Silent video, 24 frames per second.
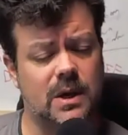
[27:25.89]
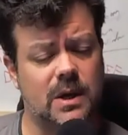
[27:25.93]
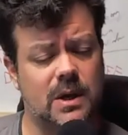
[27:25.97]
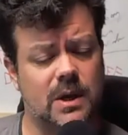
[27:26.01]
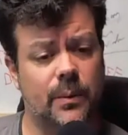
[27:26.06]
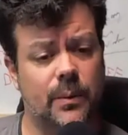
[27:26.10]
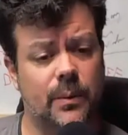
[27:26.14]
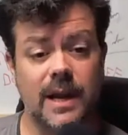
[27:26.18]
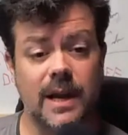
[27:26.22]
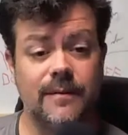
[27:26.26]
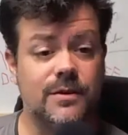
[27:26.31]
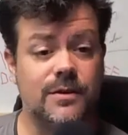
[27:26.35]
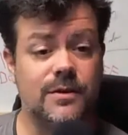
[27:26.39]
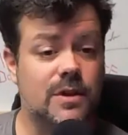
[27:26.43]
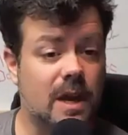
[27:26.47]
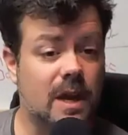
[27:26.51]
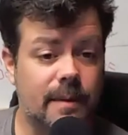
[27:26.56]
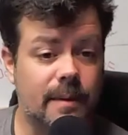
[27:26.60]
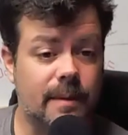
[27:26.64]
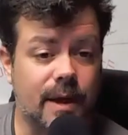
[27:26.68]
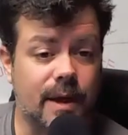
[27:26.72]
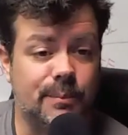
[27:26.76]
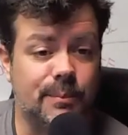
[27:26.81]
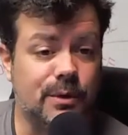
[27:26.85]
We didn't even talk
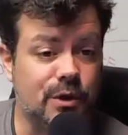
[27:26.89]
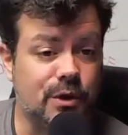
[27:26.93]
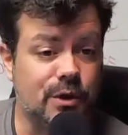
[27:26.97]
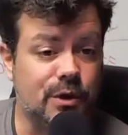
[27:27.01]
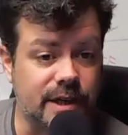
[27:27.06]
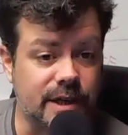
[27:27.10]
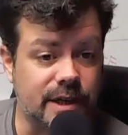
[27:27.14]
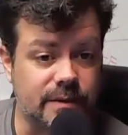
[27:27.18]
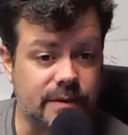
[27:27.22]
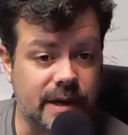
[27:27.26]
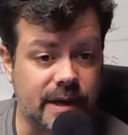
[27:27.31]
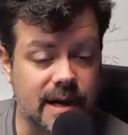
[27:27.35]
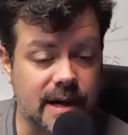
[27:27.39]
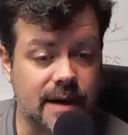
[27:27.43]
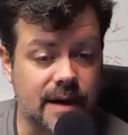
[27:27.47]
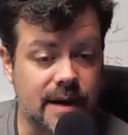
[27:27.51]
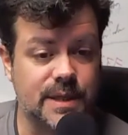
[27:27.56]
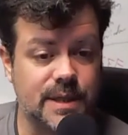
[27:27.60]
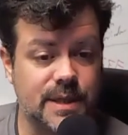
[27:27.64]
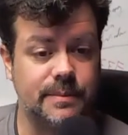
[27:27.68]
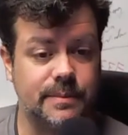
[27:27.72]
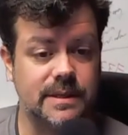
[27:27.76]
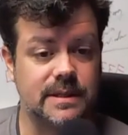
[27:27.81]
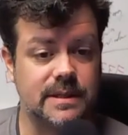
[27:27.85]
about communities, right? And how these
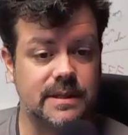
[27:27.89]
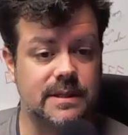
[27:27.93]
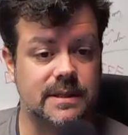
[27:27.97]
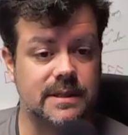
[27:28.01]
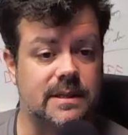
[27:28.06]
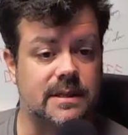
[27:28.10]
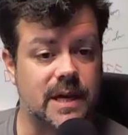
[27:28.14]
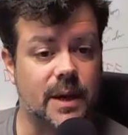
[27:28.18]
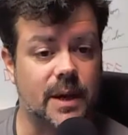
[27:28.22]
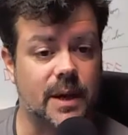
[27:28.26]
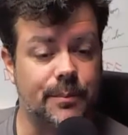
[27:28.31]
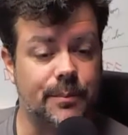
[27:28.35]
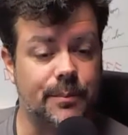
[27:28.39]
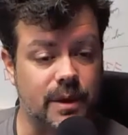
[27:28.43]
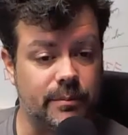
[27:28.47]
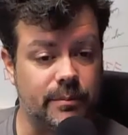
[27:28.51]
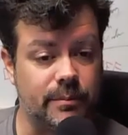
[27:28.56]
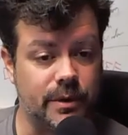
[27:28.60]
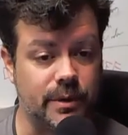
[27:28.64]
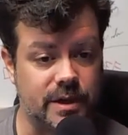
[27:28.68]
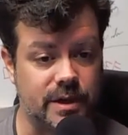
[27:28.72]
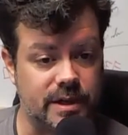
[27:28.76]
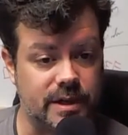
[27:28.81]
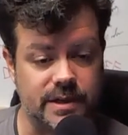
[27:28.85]
businesses help
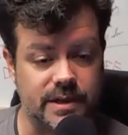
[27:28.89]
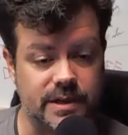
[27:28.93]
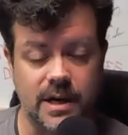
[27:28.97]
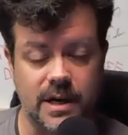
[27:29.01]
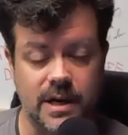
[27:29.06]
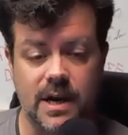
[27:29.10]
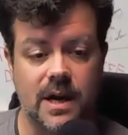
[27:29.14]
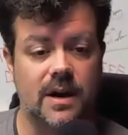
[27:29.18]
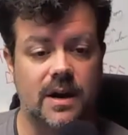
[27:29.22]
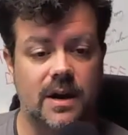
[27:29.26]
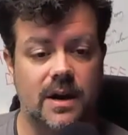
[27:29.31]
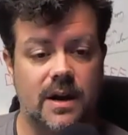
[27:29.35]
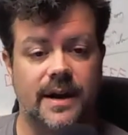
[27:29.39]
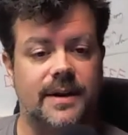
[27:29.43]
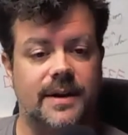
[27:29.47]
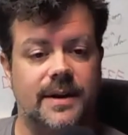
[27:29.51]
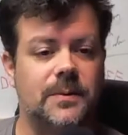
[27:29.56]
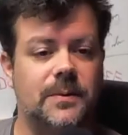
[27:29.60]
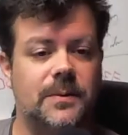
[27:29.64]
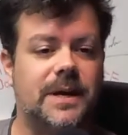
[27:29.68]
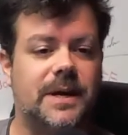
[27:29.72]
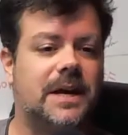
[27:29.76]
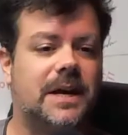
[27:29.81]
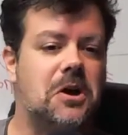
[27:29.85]
communities, right? We
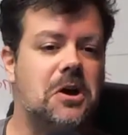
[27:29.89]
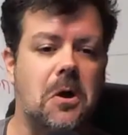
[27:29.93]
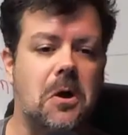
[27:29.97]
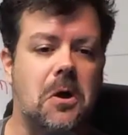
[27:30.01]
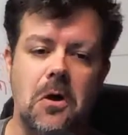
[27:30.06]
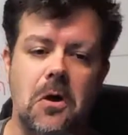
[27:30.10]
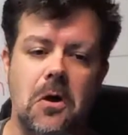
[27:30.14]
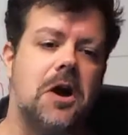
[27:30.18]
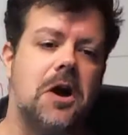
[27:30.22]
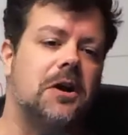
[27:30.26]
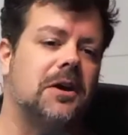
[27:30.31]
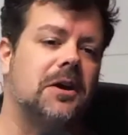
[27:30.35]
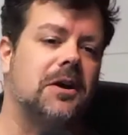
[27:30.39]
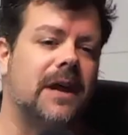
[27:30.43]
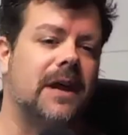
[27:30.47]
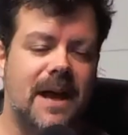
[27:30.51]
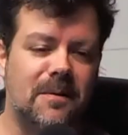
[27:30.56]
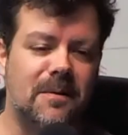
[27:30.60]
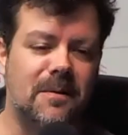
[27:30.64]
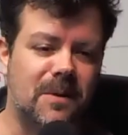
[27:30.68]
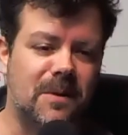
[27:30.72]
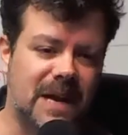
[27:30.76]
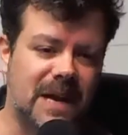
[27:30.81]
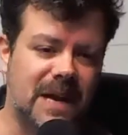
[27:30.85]
could go on and on.
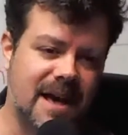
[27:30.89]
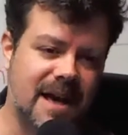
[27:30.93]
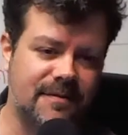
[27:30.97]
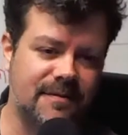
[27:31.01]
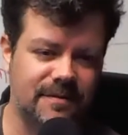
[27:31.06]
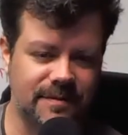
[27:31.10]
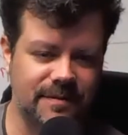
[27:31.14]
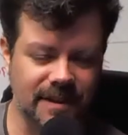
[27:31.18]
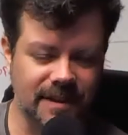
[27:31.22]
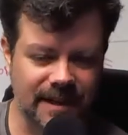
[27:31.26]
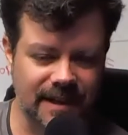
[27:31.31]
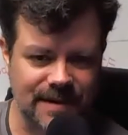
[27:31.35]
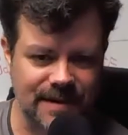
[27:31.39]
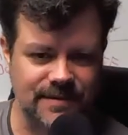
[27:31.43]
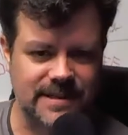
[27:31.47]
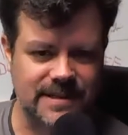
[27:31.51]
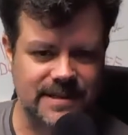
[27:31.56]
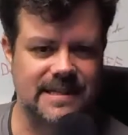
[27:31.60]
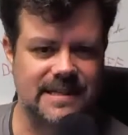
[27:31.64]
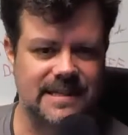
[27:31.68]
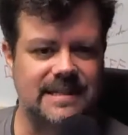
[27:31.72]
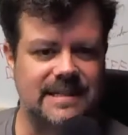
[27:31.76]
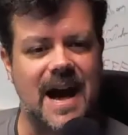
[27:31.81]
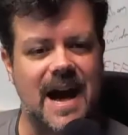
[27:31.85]
I feel like I have to
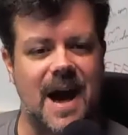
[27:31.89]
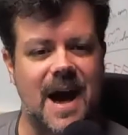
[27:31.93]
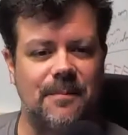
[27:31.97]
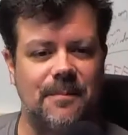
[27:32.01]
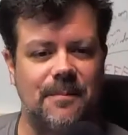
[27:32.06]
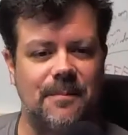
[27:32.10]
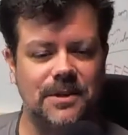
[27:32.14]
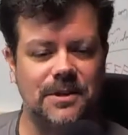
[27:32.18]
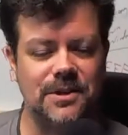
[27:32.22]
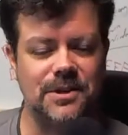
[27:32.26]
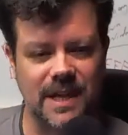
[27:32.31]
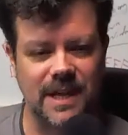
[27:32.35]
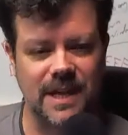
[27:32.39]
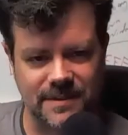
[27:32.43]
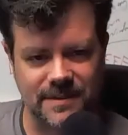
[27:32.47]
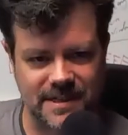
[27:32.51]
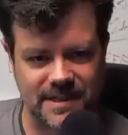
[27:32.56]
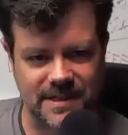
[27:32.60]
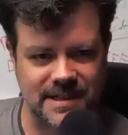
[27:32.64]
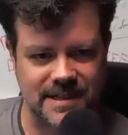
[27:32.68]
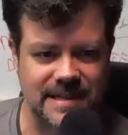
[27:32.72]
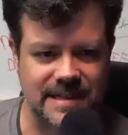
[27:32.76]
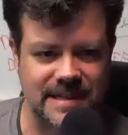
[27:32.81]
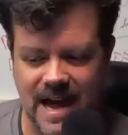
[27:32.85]
stop. You just have to
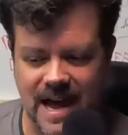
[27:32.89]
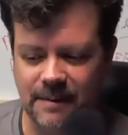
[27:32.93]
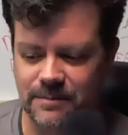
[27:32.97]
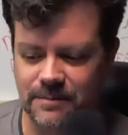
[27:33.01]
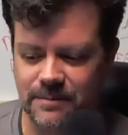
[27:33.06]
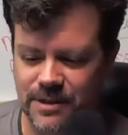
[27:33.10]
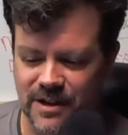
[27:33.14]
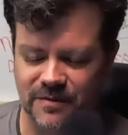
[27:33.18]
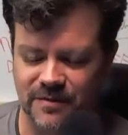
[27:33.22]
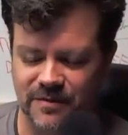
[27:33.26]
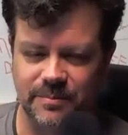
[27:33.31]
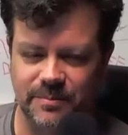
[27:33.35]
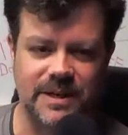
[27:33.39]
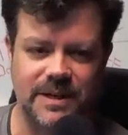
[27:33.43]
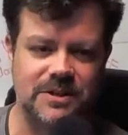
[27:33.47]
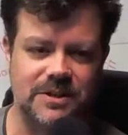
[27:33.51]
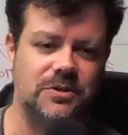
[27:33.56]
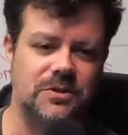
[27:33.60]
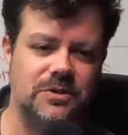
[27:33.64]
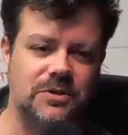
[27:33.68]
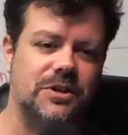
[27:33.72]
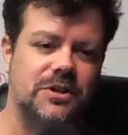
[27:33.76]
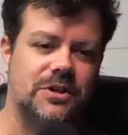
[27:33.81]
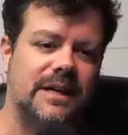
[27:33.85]
stop, Jeff, because you're
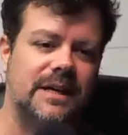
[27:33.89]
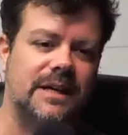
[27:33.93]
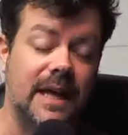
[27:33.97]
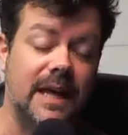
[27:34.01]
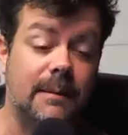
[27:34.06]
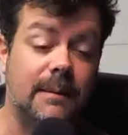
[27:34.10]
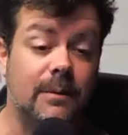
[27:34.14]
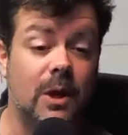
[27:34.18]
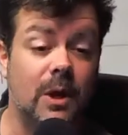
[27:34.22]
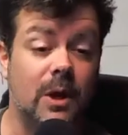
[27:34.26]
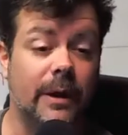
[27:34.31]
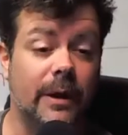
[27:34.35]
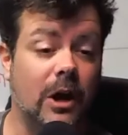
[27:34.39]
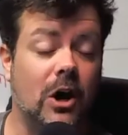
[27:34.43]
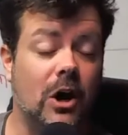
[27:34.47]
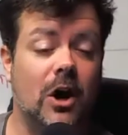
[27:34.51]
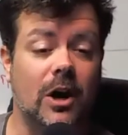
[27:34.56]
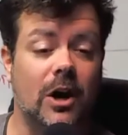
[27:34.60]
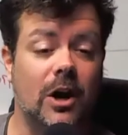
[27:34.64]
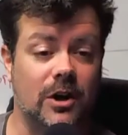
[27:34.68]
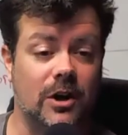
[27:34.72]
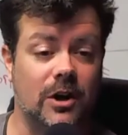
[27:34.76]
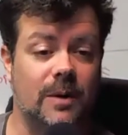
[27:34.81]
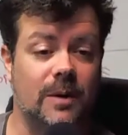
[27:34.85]
just going to keep going on
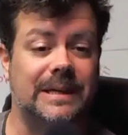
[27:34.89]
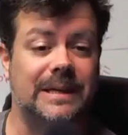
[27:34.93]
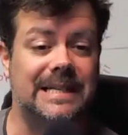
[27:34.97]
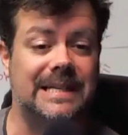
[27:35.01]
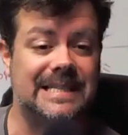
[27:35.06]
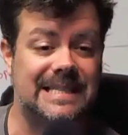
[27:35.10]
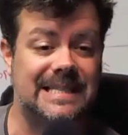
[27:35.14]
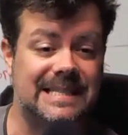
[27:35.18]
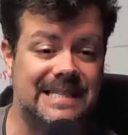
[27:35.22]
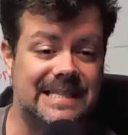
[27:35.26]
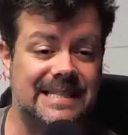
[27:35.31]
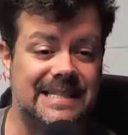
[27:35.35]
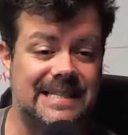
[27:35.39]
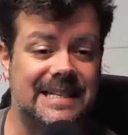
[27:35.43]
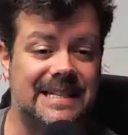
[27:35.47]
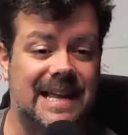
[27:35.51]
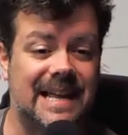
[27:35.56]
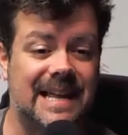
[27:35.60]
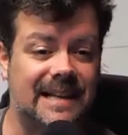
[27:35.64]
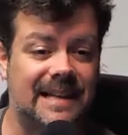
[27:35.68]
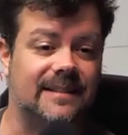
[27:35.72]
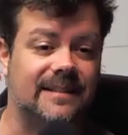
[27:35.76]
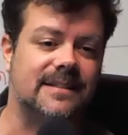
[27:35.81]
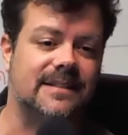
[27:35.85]
and on, because this is an
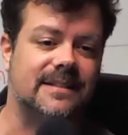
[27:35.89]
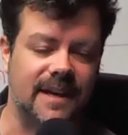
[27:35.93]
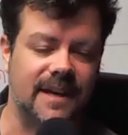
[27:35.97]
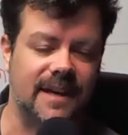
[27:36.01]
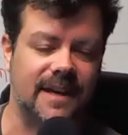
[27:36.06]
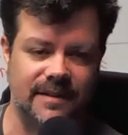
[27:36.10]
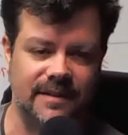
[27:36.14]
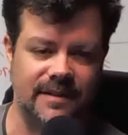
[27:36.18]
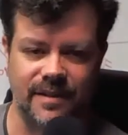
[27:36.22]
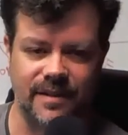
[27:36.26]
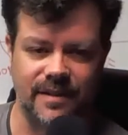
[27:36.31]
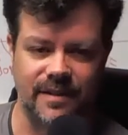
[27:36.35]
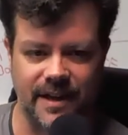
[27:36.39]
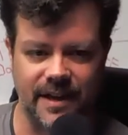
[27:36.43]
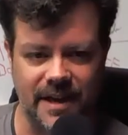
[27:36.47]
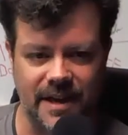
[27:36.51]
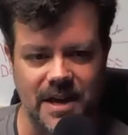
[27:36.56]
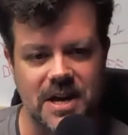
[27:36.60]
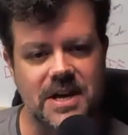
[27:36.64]
endless kind of a thing.